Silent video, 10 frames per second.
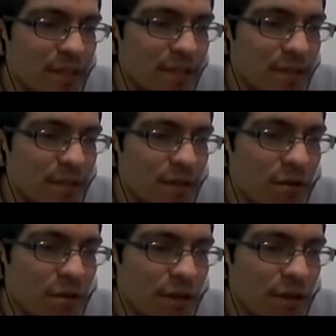called
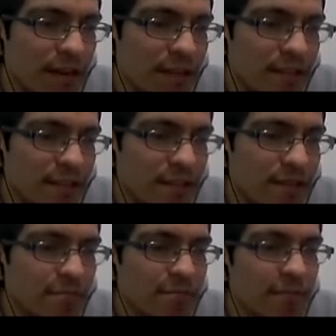ask.
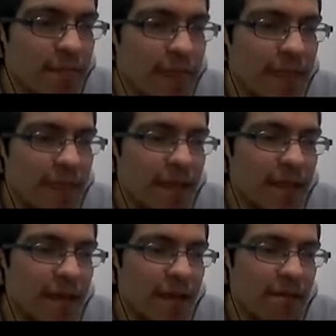
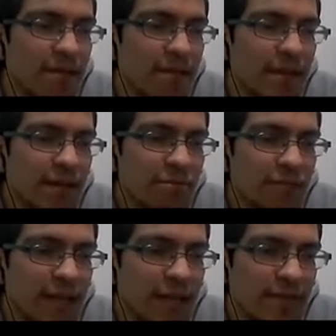And now we
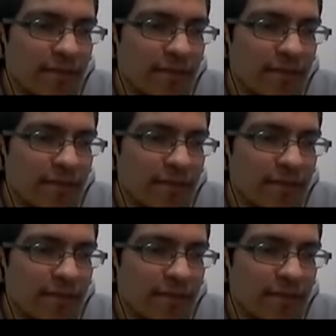have